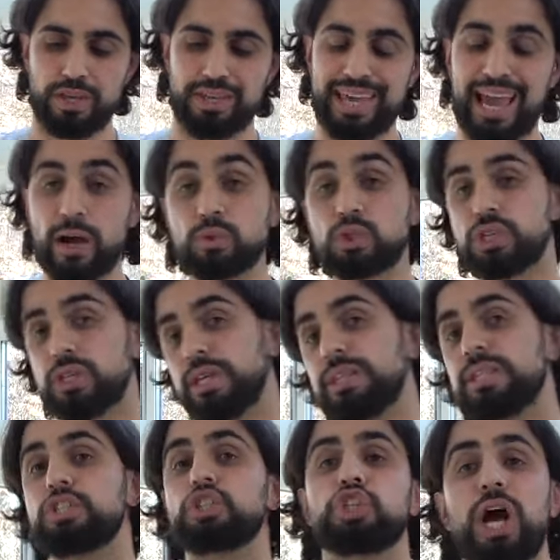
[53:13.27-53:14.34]
counseling
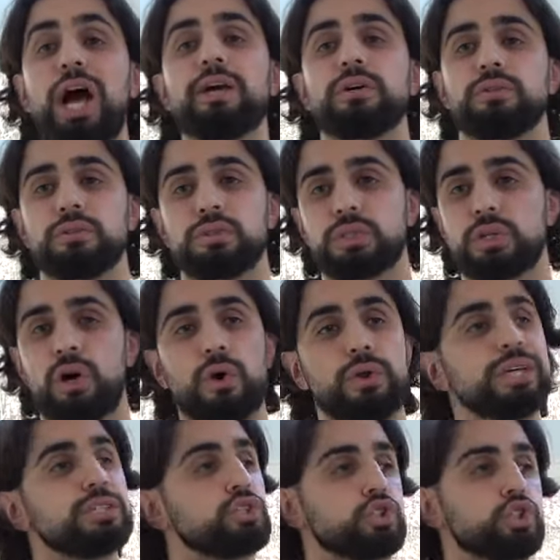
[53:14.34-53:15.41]
this child on
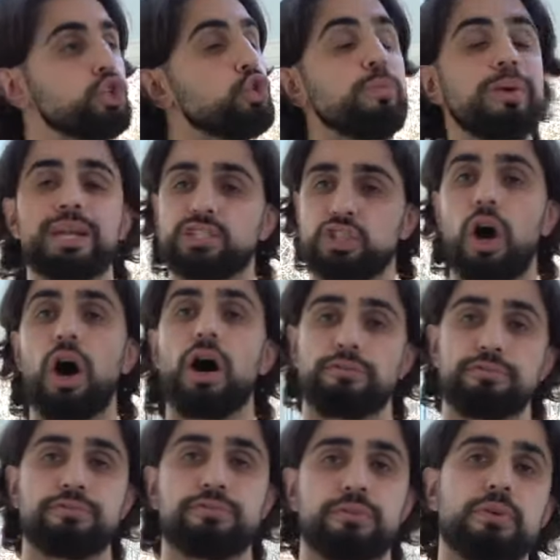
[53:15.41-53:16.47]
his two minutes
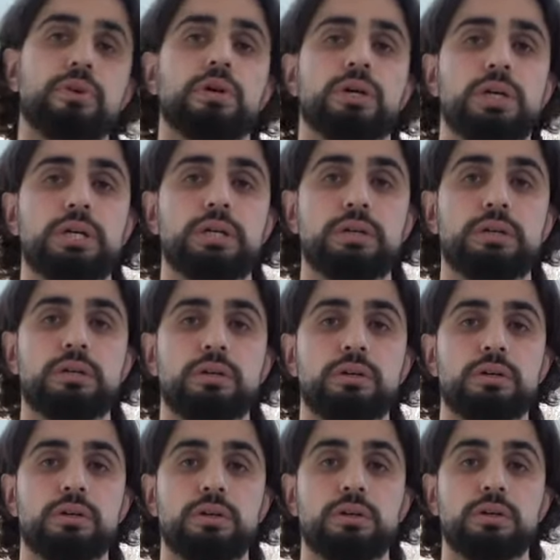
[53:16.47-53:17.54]
off.
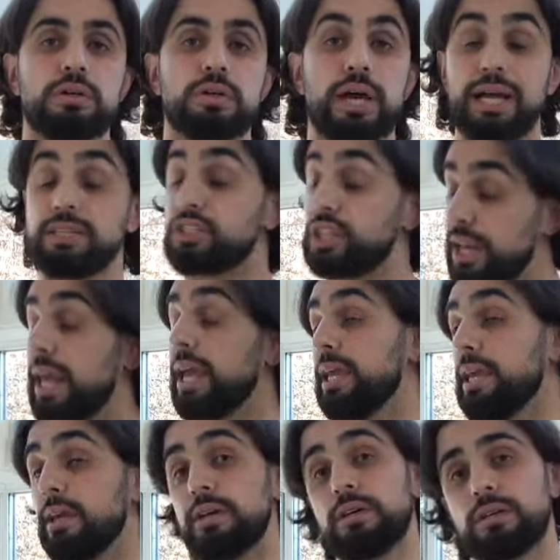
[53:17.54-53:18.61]
And
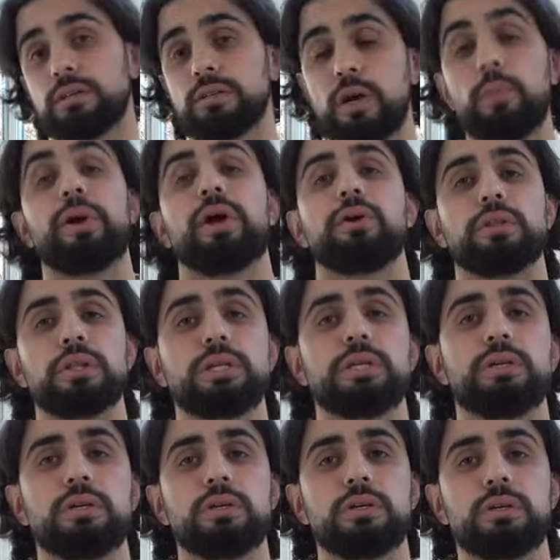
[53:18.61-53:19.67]
today,
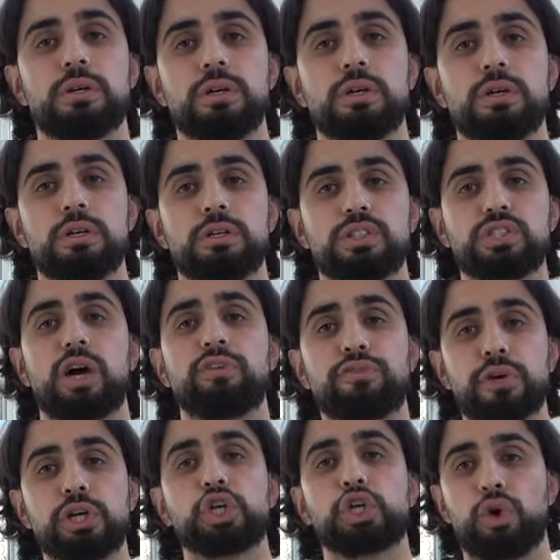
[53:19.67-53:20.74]
apparently,
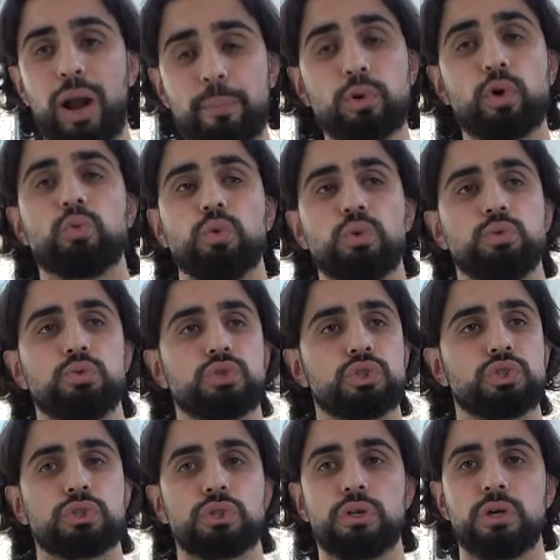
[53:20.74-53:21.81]
suffering shrapnel
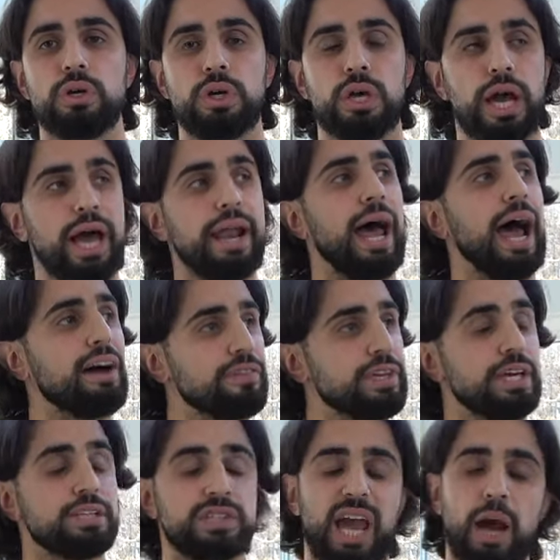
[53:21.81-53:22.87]
wounds and
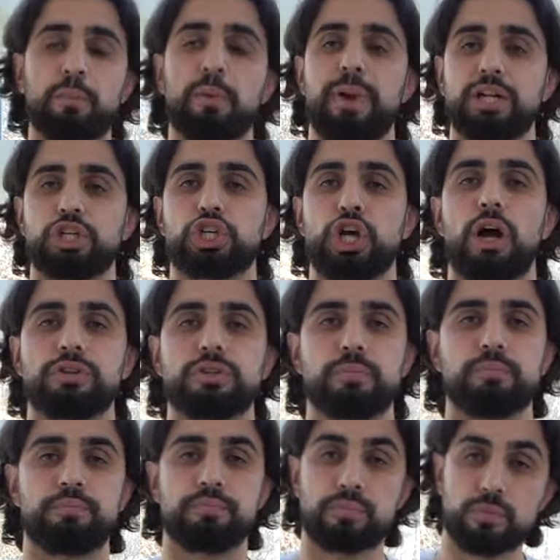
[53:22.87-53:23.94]
having his cameraman shot.
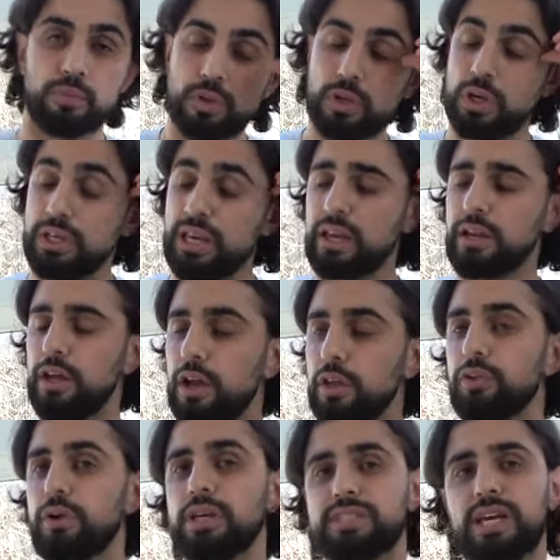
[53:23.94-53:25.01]
Yet
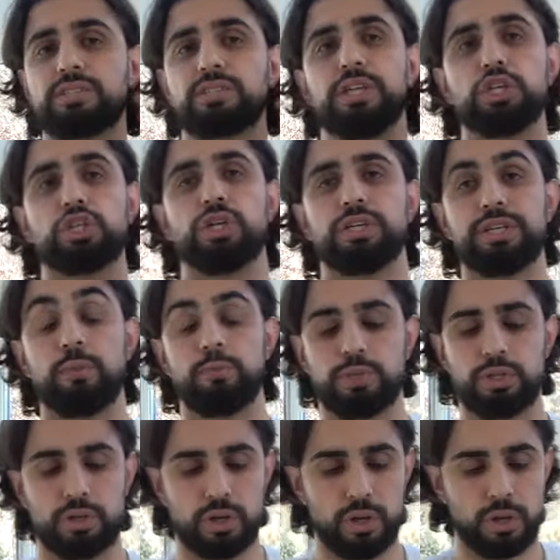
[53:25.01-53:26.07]
another assassination attempt.